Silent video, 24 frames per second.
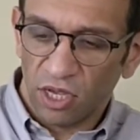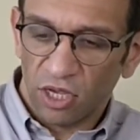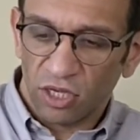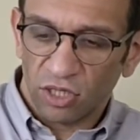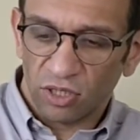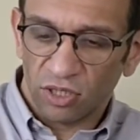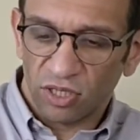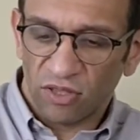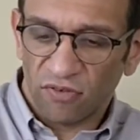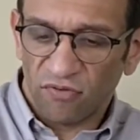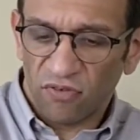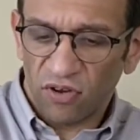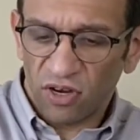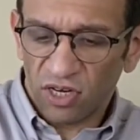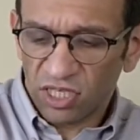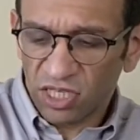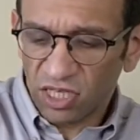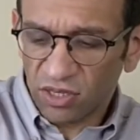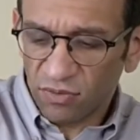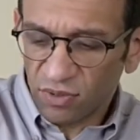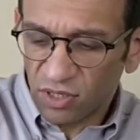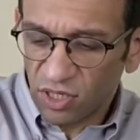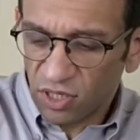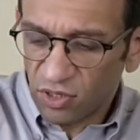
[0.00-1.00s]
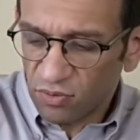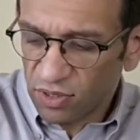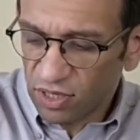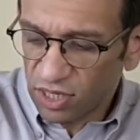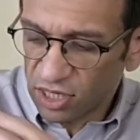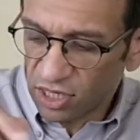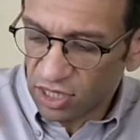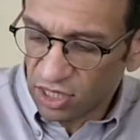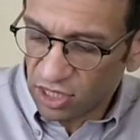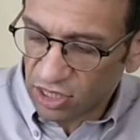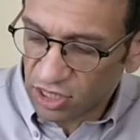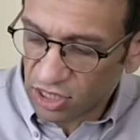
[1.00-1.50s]
So the first thing we do
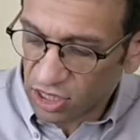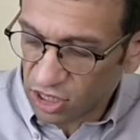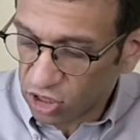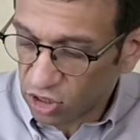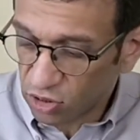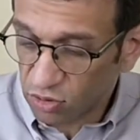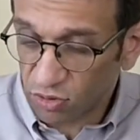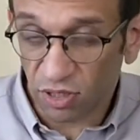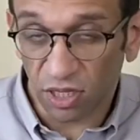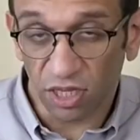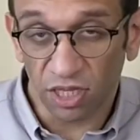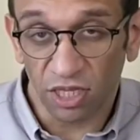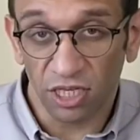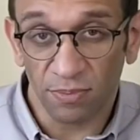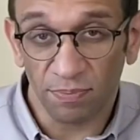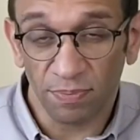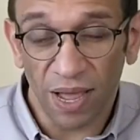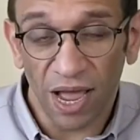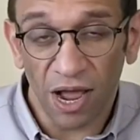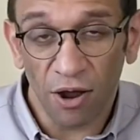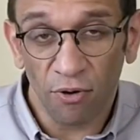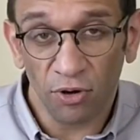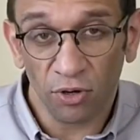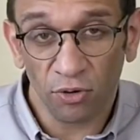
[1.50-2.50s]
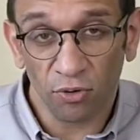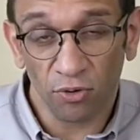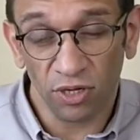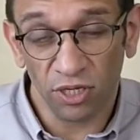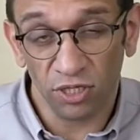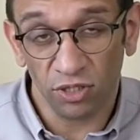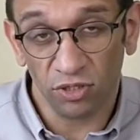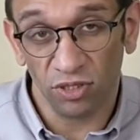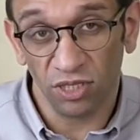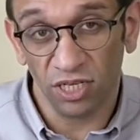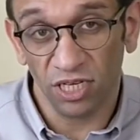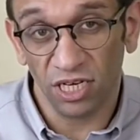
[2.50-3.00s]
is ensure that there's power going
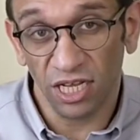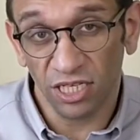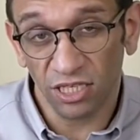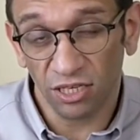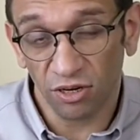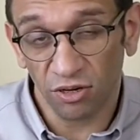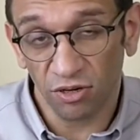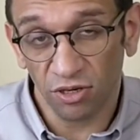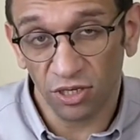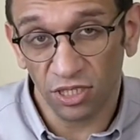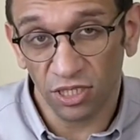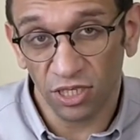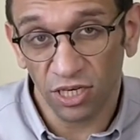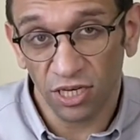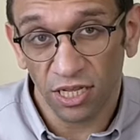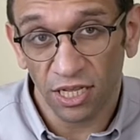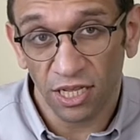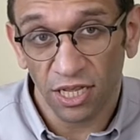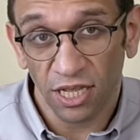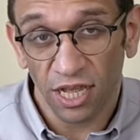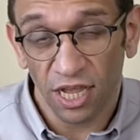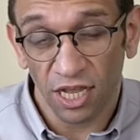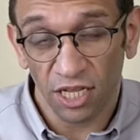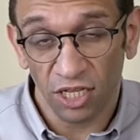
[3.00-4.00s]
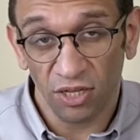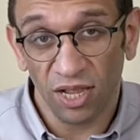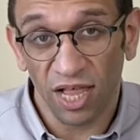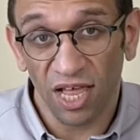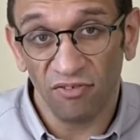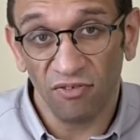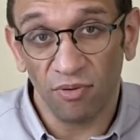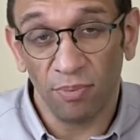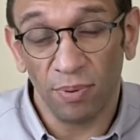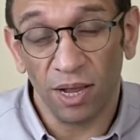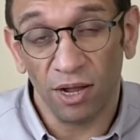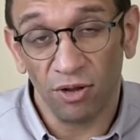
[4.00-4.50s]
into the data logger, and you'll
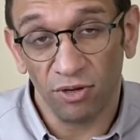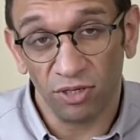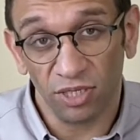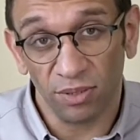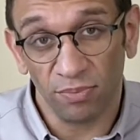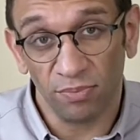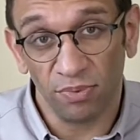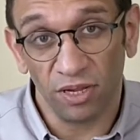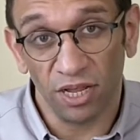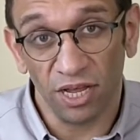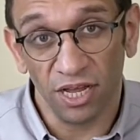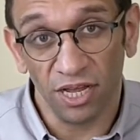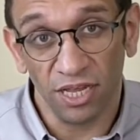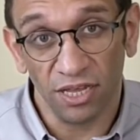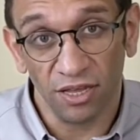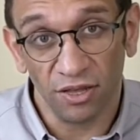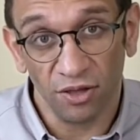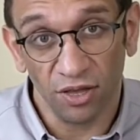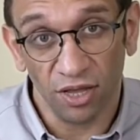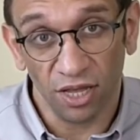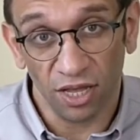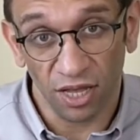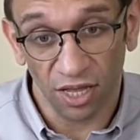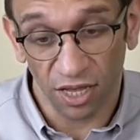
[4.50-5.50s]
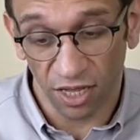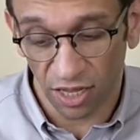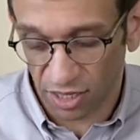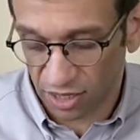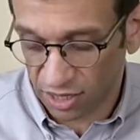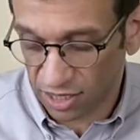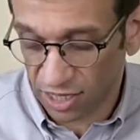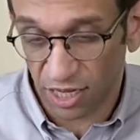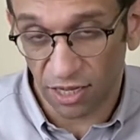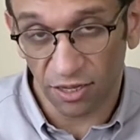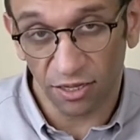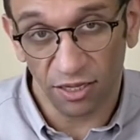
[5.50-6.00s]
have a power supply
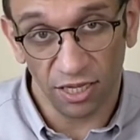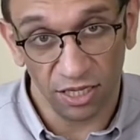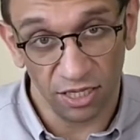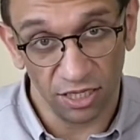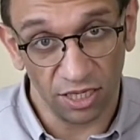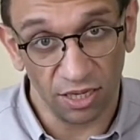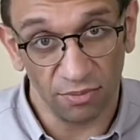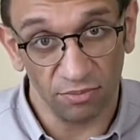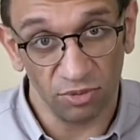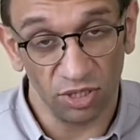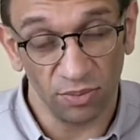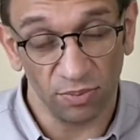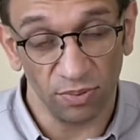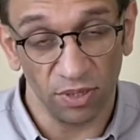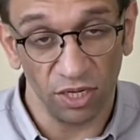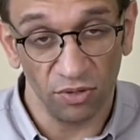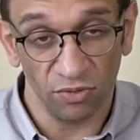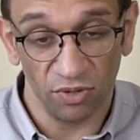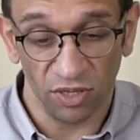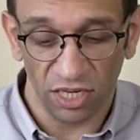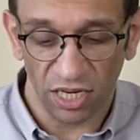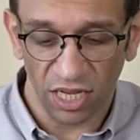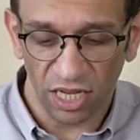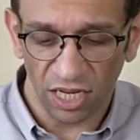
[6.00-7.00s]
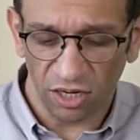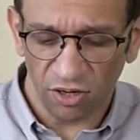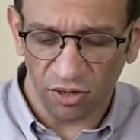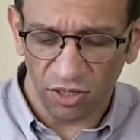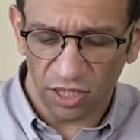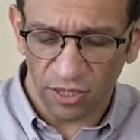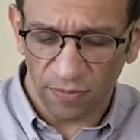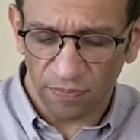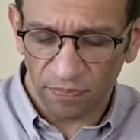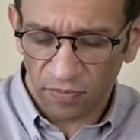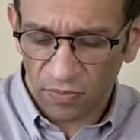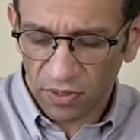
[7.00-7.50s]
that comes supplied to the data
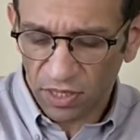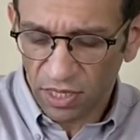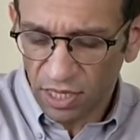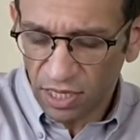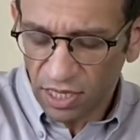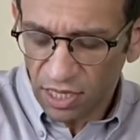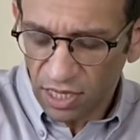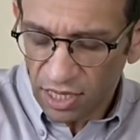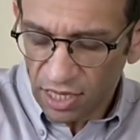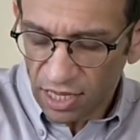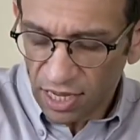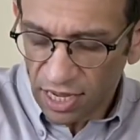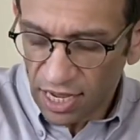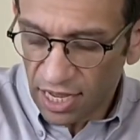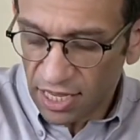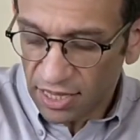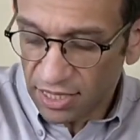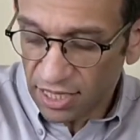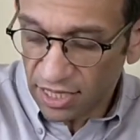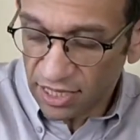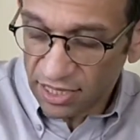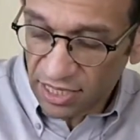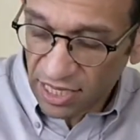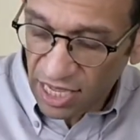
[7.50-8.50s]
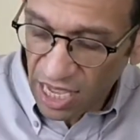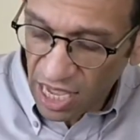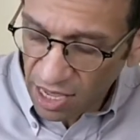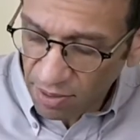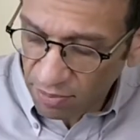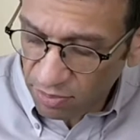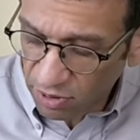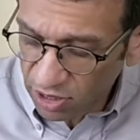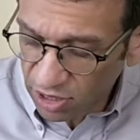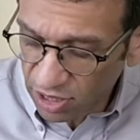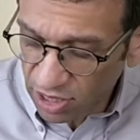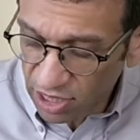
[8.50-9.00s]
logger, and that
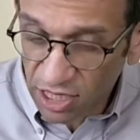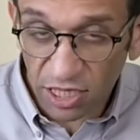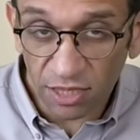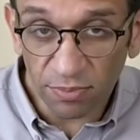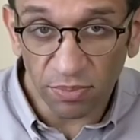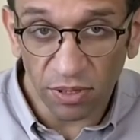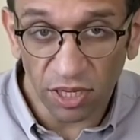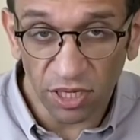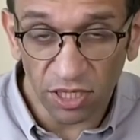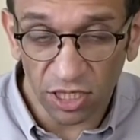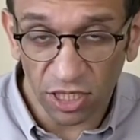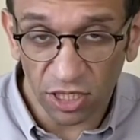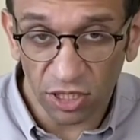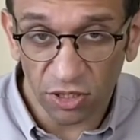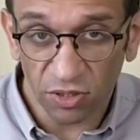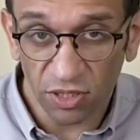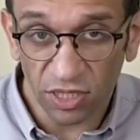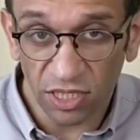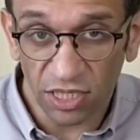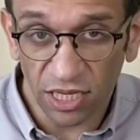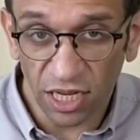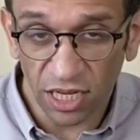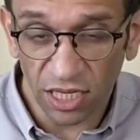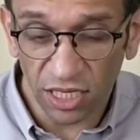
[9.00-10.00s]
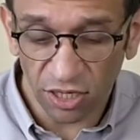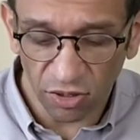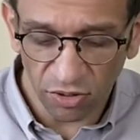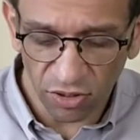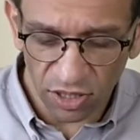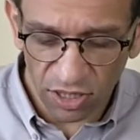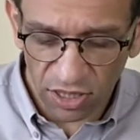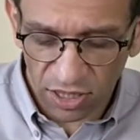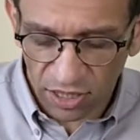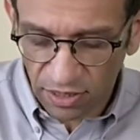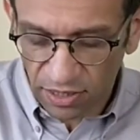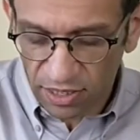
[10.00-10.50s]
cable is plugged into the data
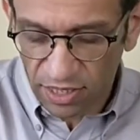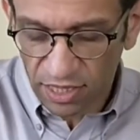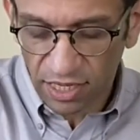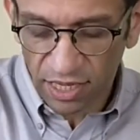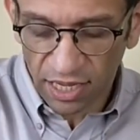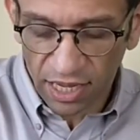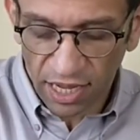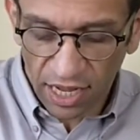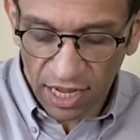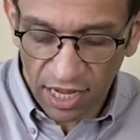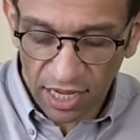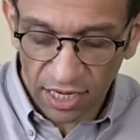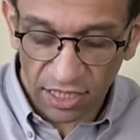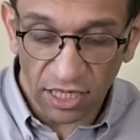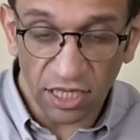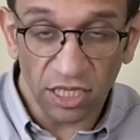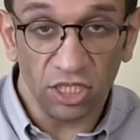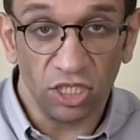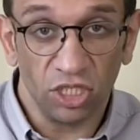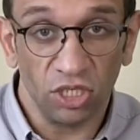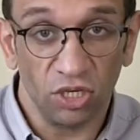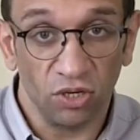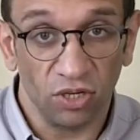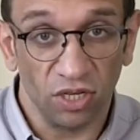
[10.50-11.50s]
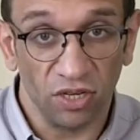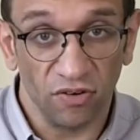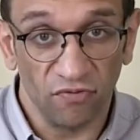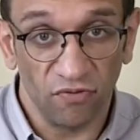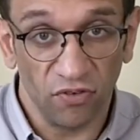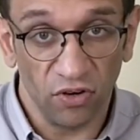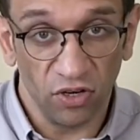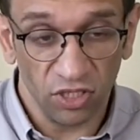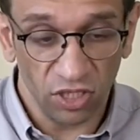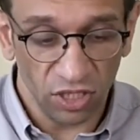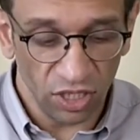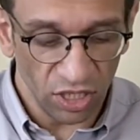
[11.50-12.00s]
logger and into your
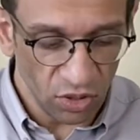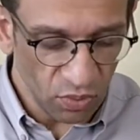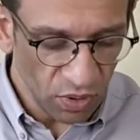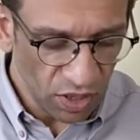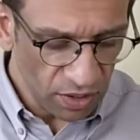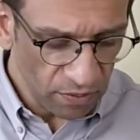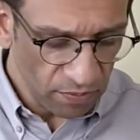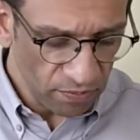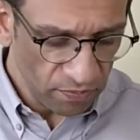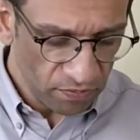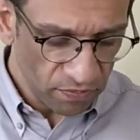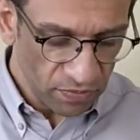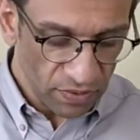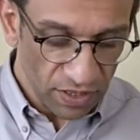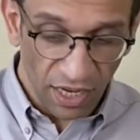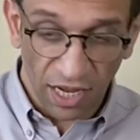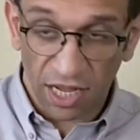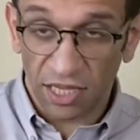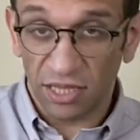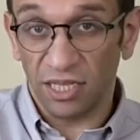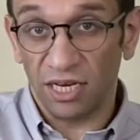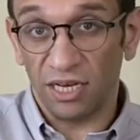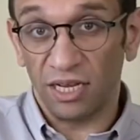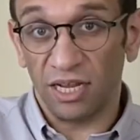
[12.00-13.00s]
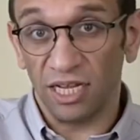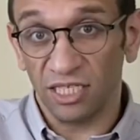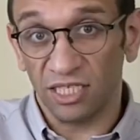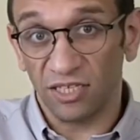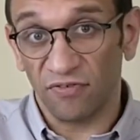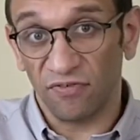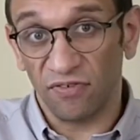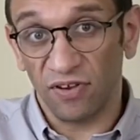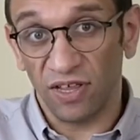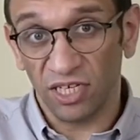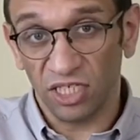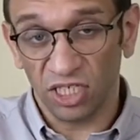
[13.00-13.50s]
converter as well, and the lights are
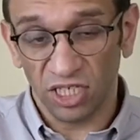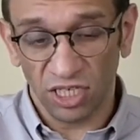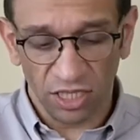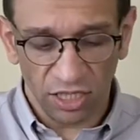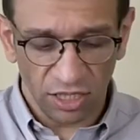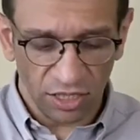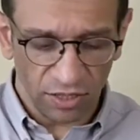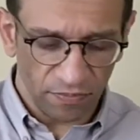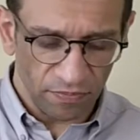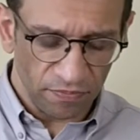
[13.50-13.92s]
flashing.